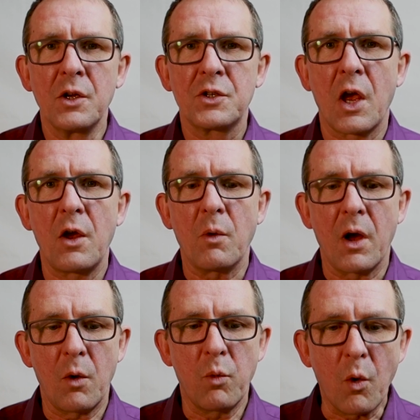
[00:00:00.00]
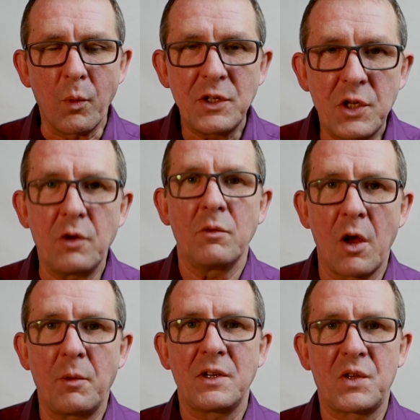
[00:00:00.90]
So what we do
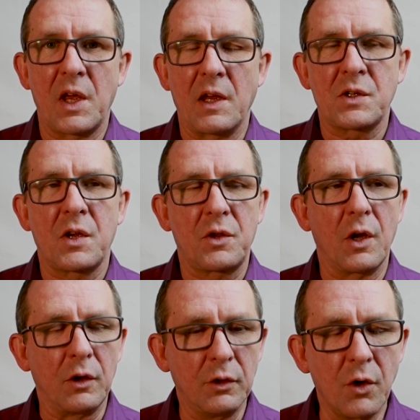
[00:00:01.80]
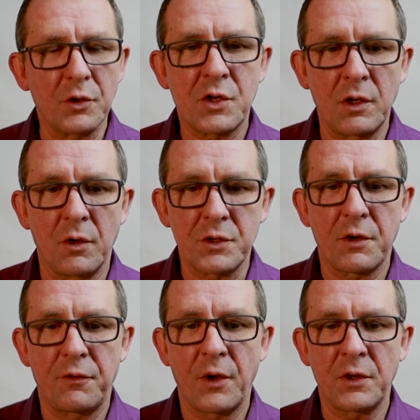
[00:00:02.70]
know is this, that lots and lots
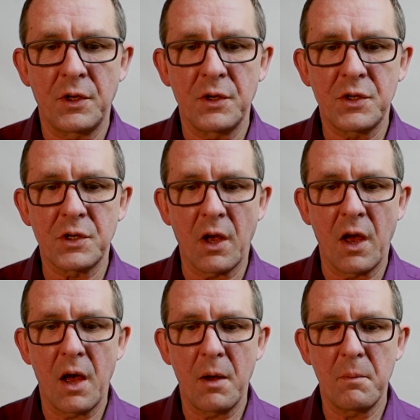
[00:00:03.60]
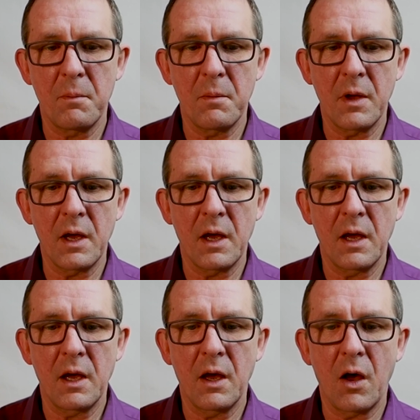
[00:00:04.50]
of funders
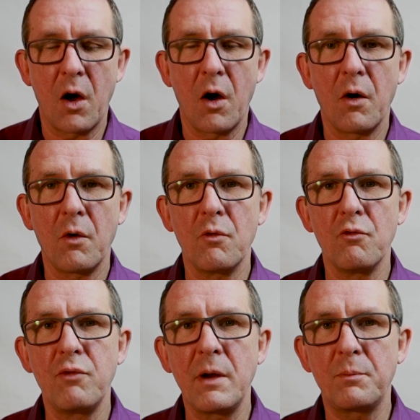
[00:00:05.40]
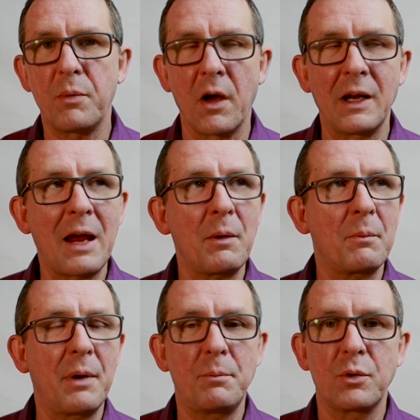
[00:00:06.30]
are
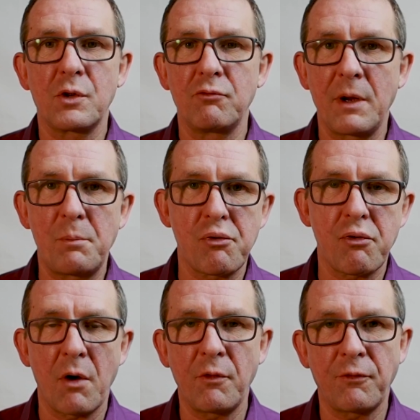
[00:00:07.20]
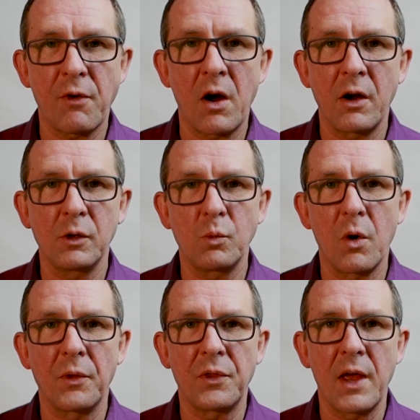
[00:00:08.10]
allowing people to reprofile
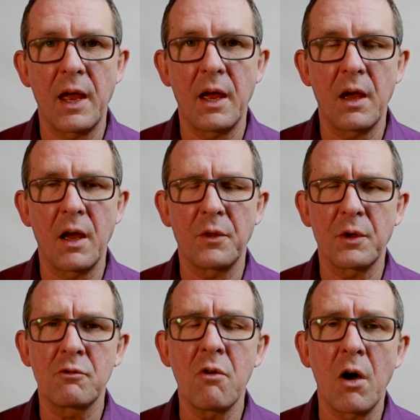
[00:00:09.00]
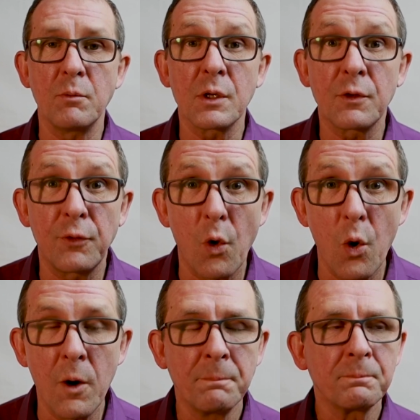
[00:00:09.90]
what the grant was
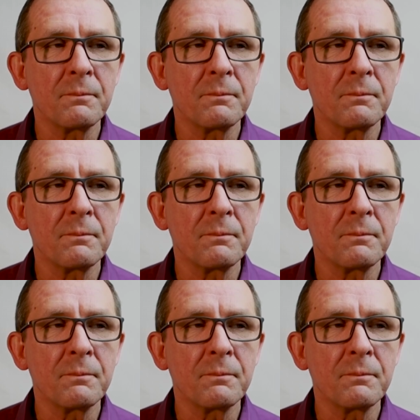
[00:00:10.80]
for.